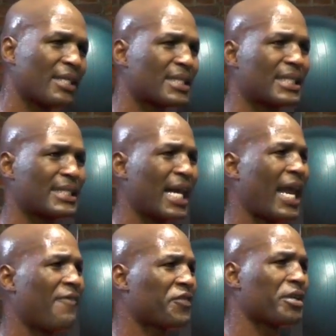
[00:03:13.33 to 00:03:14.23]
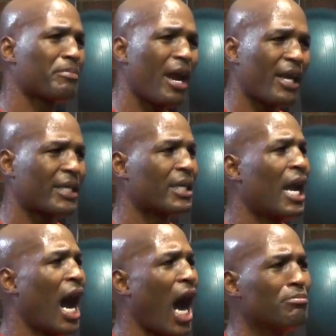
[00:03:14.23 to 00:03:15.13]
else that's not African American.
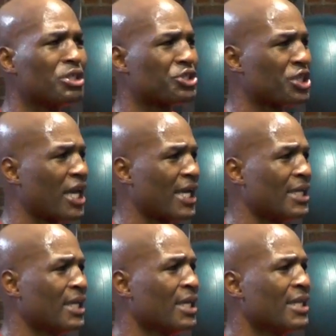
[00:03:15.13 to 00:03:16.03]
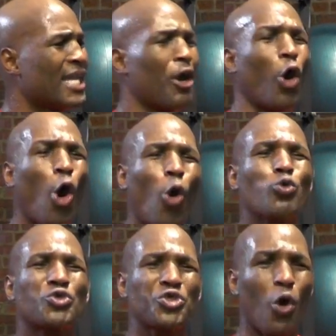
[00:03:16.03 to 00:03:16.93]
I'm just saying that
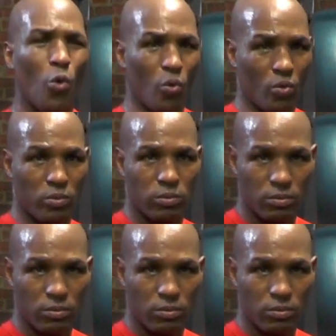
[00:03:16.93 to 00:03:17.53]
old soul.